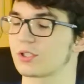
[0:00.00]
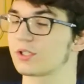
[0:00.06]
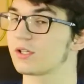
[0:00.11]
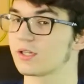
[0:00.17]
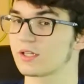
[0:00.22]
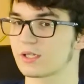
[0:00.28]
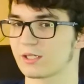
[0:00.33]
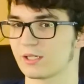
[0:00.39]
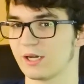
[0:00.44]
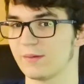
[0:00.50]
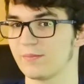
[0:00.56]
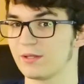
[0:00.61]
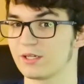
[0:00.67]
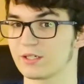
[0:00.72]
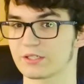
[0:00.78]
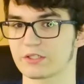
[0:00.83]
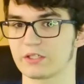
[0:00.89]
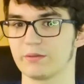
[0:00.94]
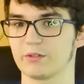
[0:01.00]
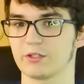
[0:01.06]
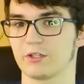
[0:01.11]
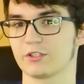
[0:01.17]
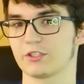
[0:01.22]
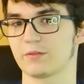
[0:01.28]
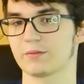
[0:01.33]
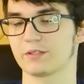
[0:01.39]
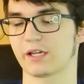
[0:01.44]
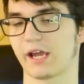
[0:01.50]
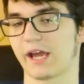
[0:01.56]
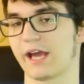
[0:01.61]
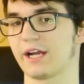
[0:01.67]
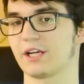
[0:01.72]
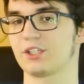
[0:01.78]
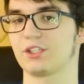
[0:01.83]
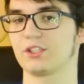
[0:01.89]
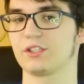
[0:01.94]
of the time, the extreme close-up is
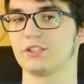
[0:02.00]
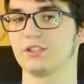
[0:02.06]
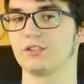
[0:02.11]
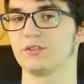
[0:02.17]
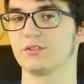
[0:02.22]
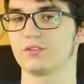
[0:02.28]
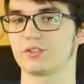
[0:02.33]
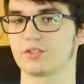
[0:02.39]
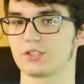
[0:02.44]
actually used